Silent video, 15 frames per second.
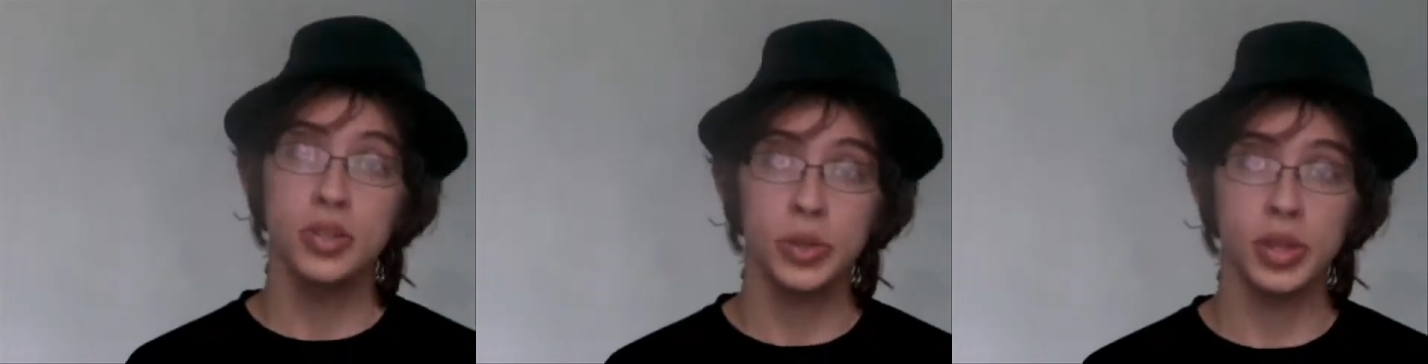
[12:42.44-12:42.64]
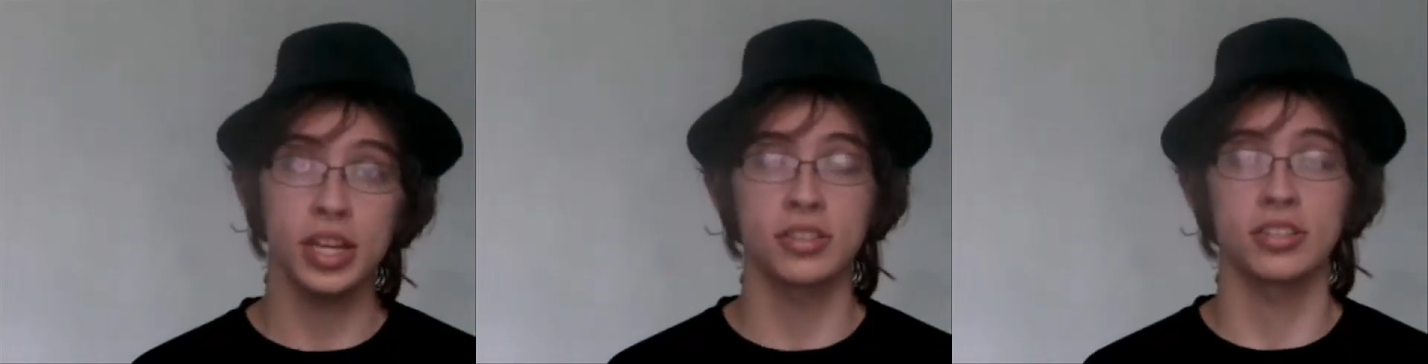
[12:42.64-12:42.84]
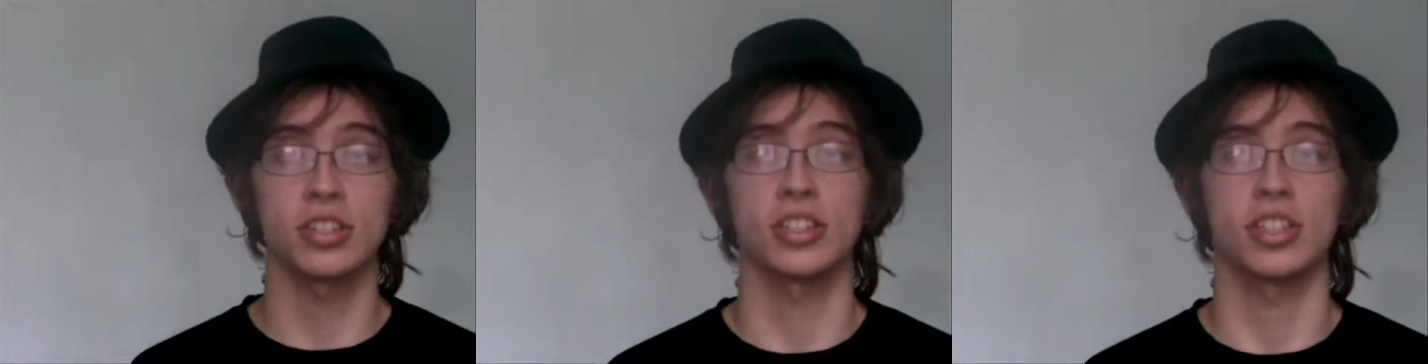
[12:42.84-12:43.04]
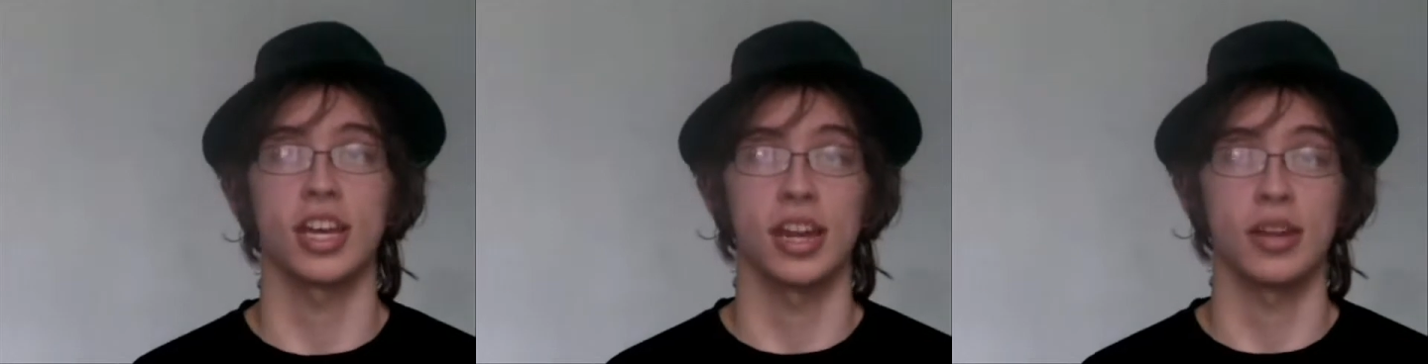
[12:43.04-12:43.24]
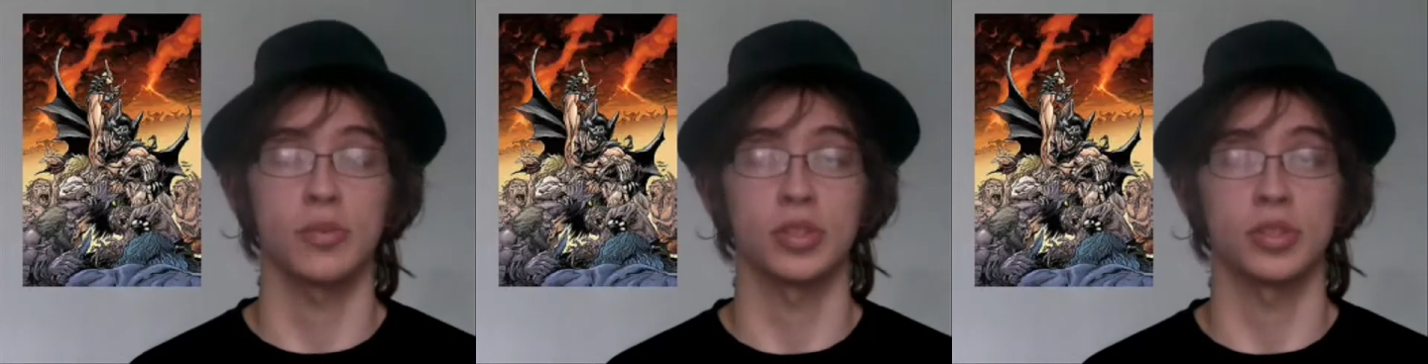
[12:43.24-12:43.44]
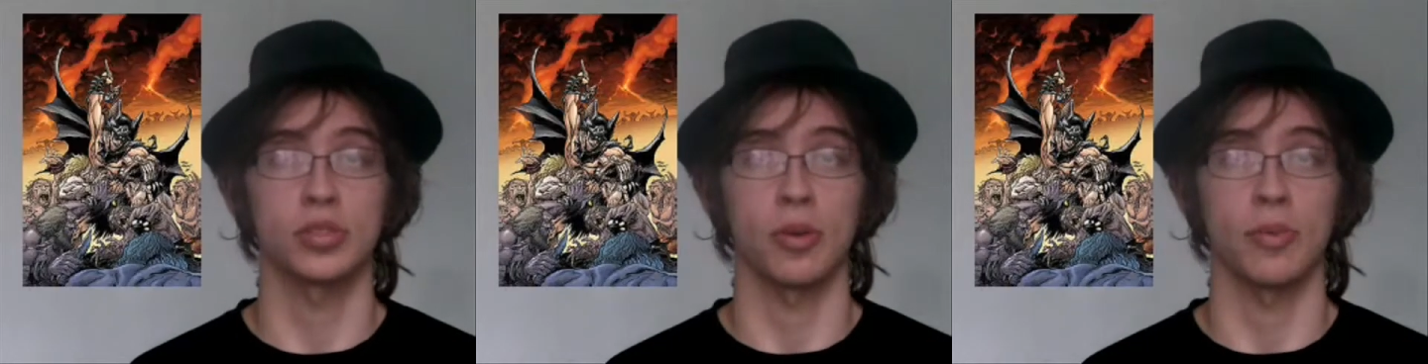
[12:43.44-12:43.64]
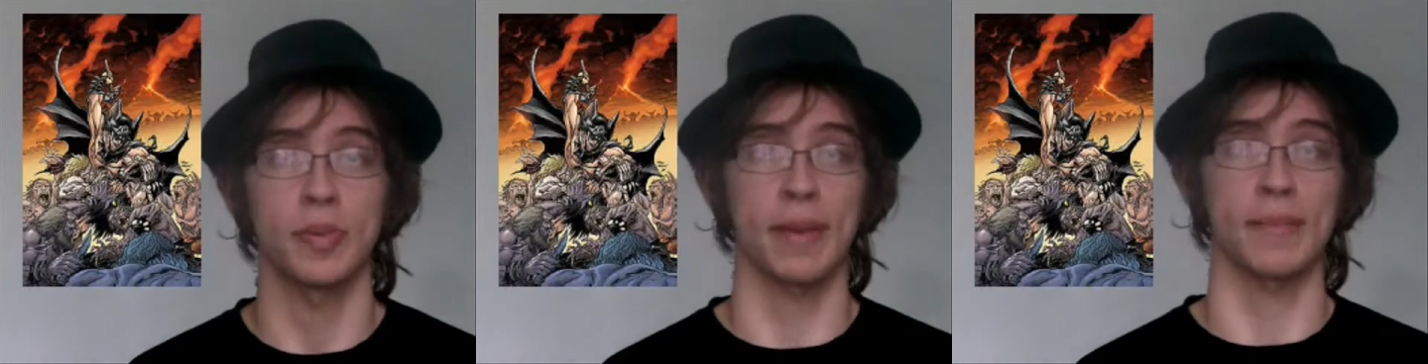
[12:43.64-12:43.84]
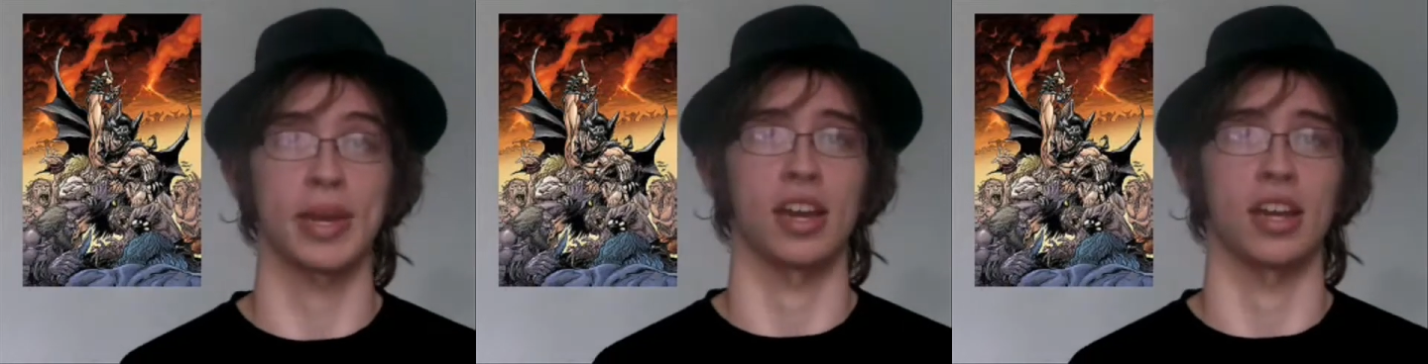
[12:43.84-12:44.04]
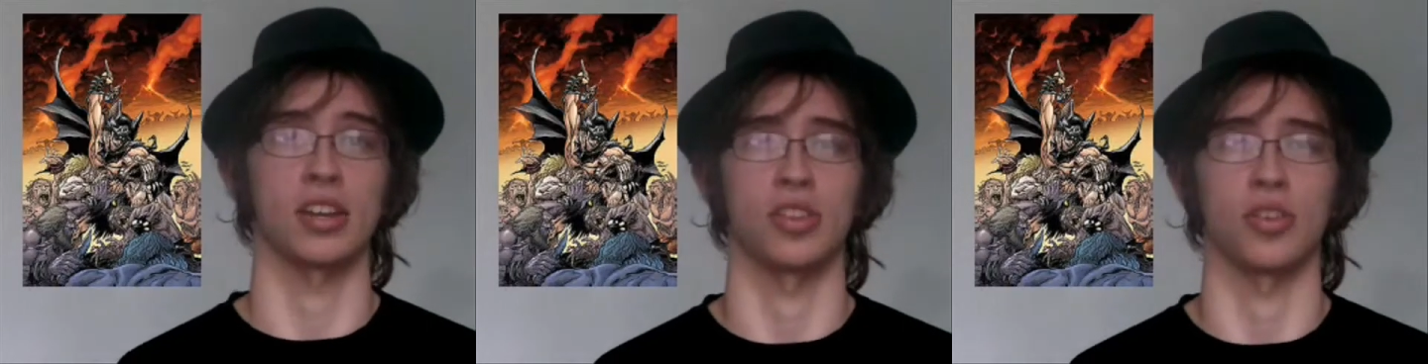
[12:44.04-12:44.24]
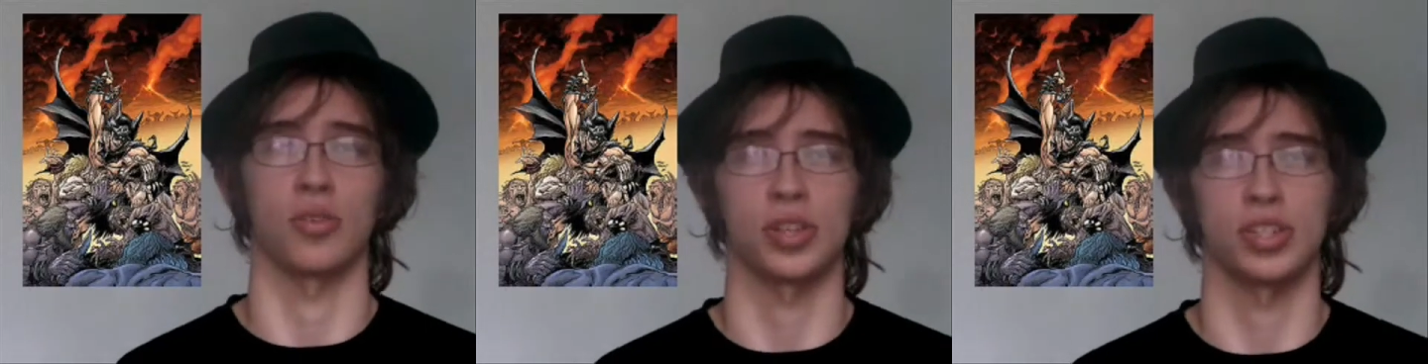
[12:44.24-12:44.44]
In 2010, we saw
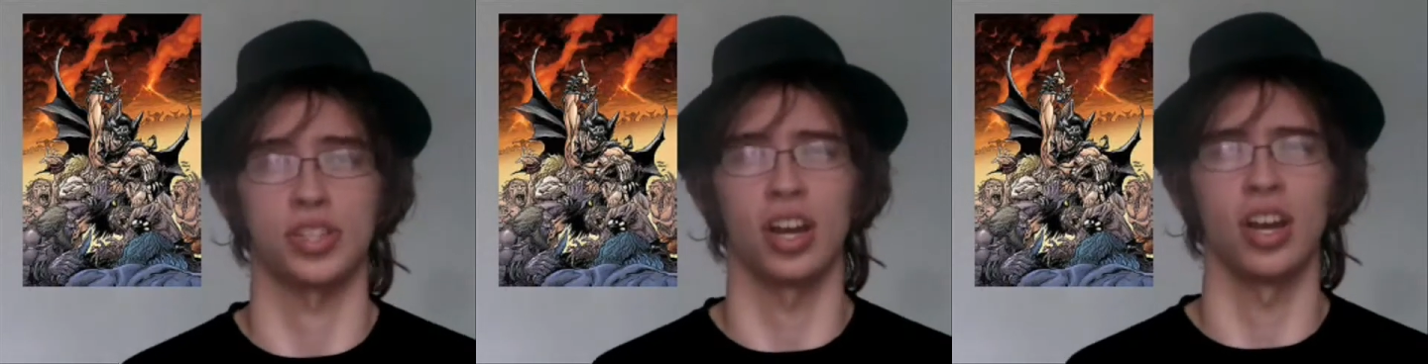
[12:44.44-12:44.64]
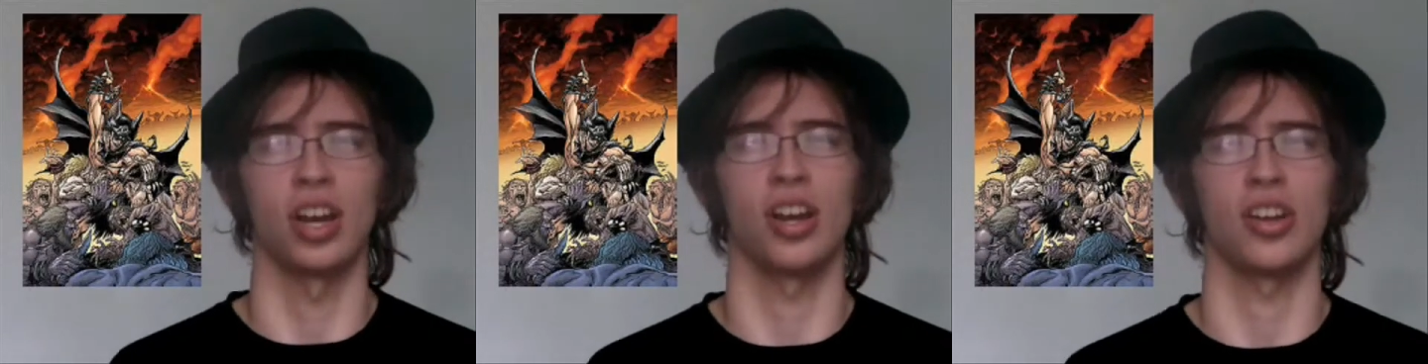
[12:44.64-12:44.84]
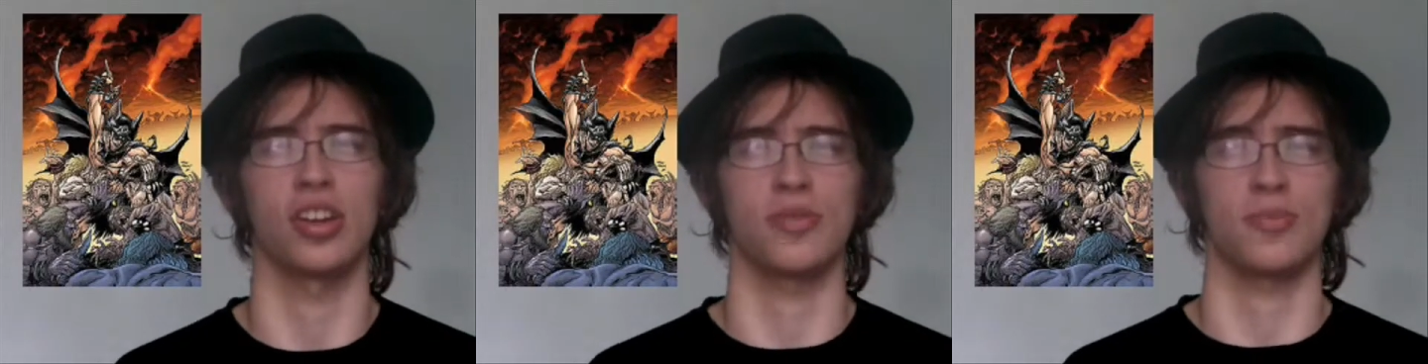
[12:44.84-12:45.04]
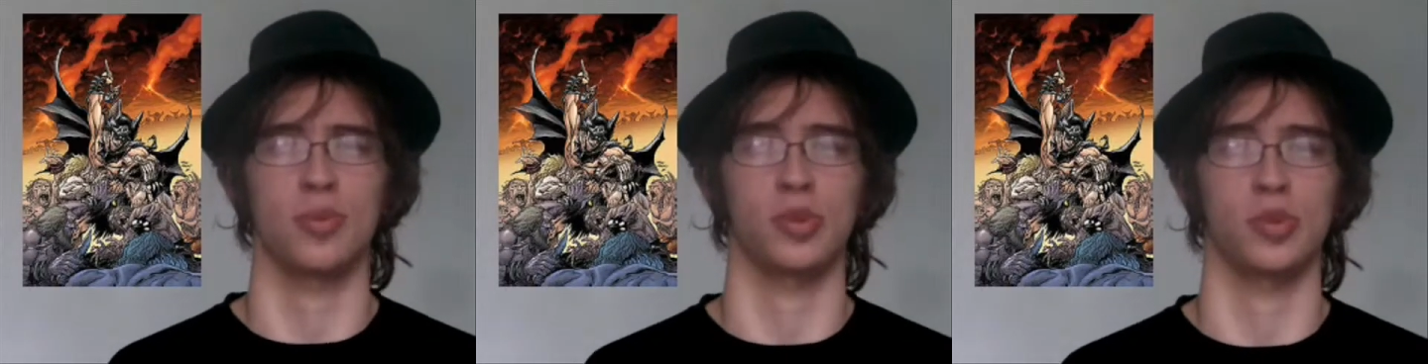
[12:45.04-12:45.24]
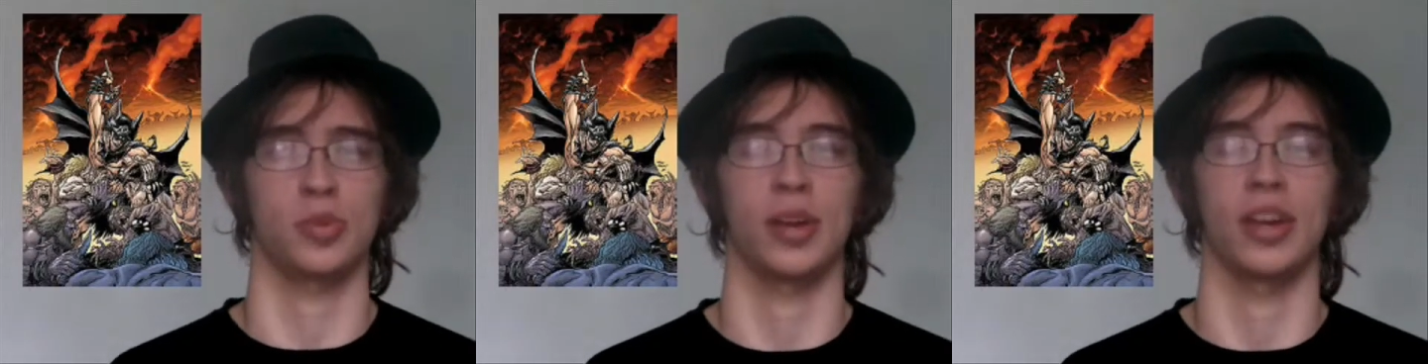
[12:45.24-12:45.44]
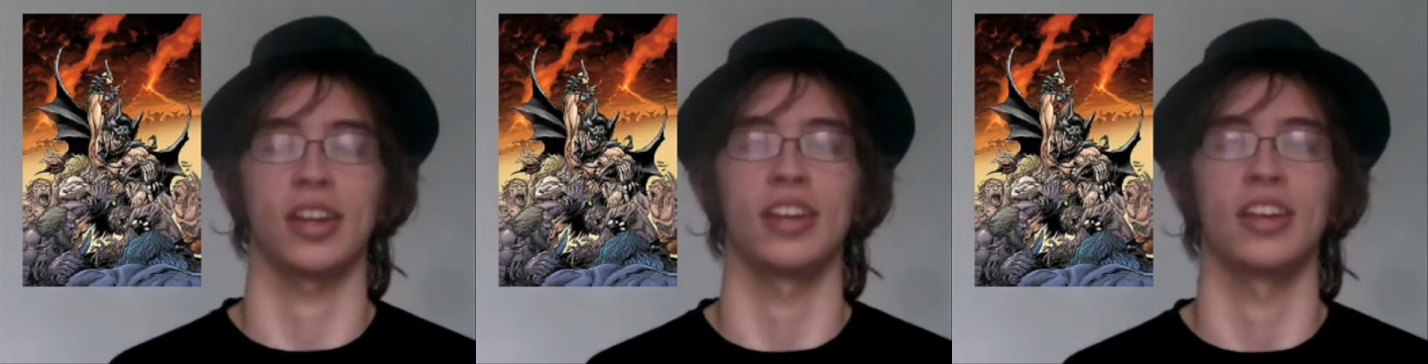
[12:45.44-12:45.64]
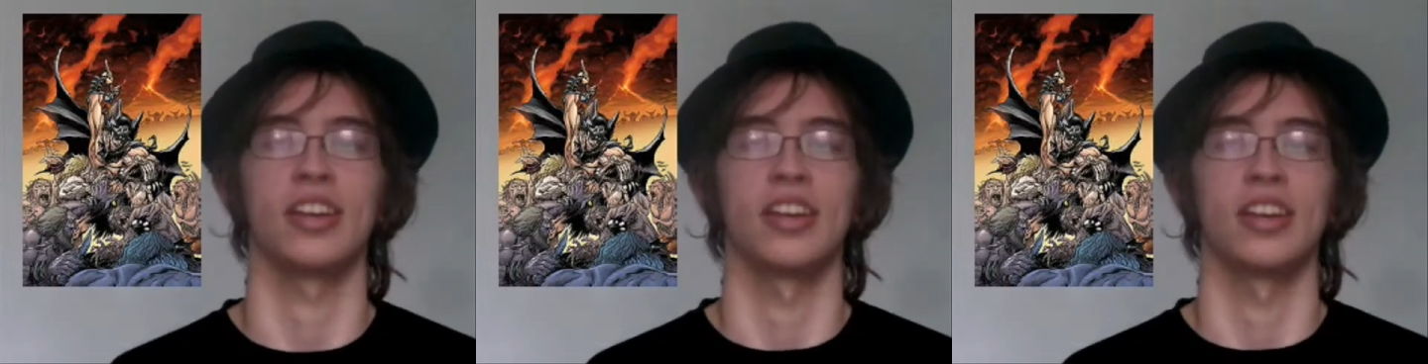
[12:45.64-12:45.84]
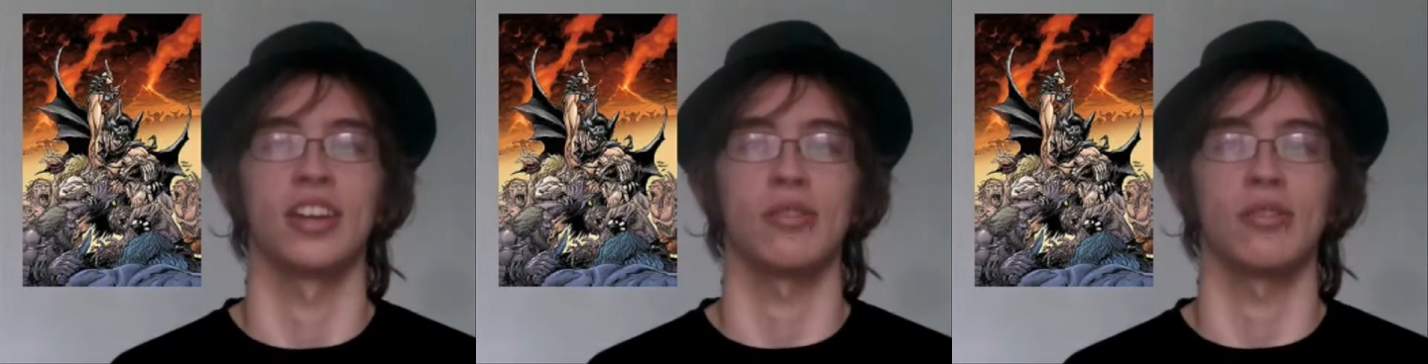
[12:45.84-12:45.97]
Batman, The Return of Bruce Wayne,